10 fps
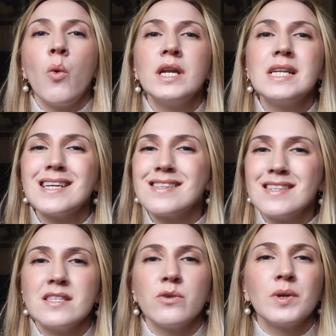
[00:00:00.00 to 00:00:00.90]
What it does
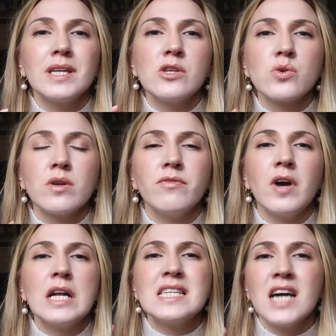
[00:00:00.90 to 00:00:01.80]
is it really sort of
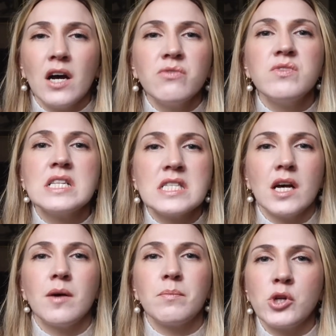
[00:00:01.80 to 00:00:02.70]
toughens
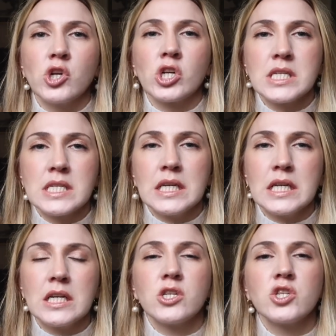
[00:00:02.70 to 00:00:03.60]
up your
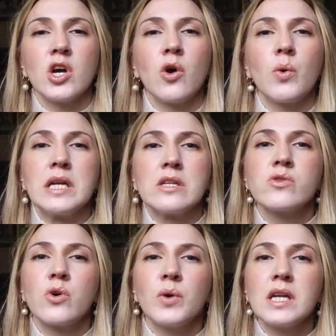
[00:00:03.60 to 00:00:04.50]
skin, so it's
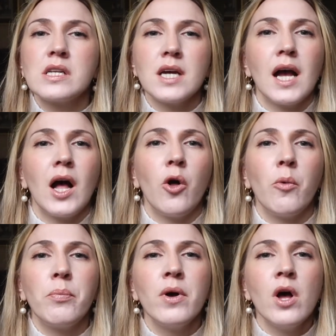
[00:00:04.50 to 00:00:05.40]
going to
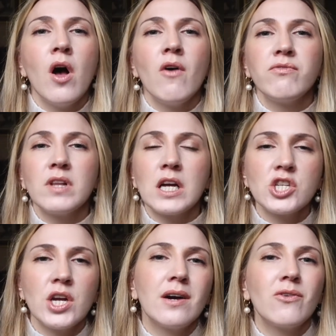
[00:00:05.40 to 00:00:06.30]
help
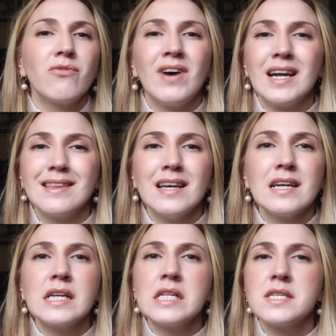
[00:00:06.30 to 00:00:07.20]
flush out fine
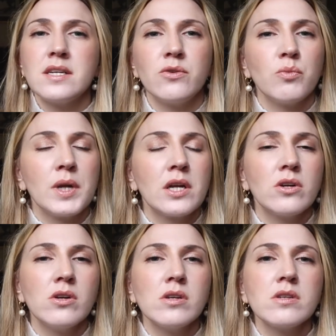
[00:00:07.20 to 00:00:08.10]
lines and
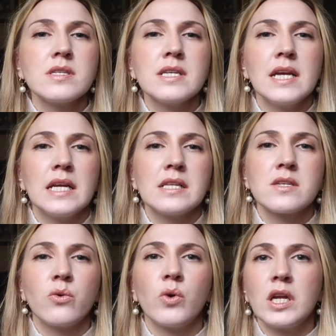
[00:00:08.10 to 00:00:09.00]
wrinkles. It's
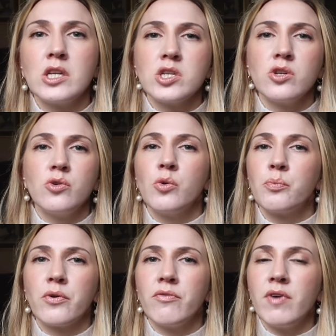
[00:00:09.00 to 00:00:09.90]
going to
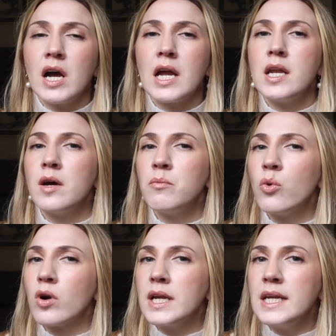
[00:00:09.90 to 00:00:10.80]
provide a
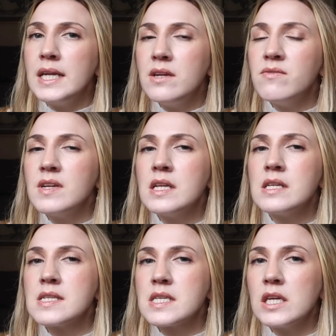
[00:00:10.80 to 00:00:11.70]
more
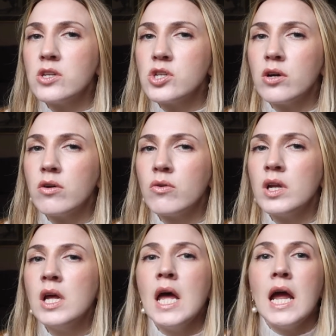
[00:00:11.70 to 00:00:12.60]
even skin tone.